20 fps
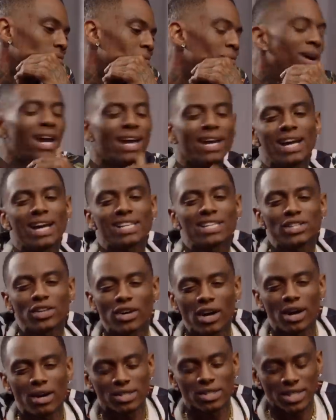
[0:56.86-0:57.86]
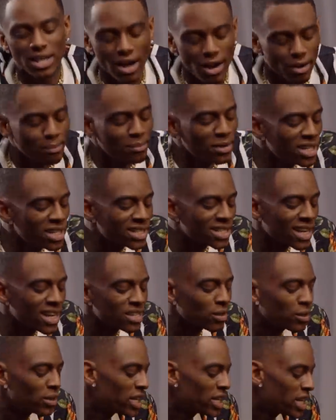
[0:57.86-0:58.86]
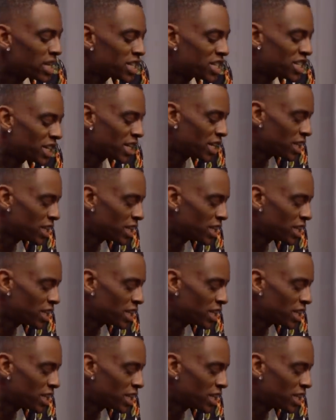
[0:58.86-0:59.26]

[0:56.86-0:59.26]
Man, I told her I'm sorry many times. So,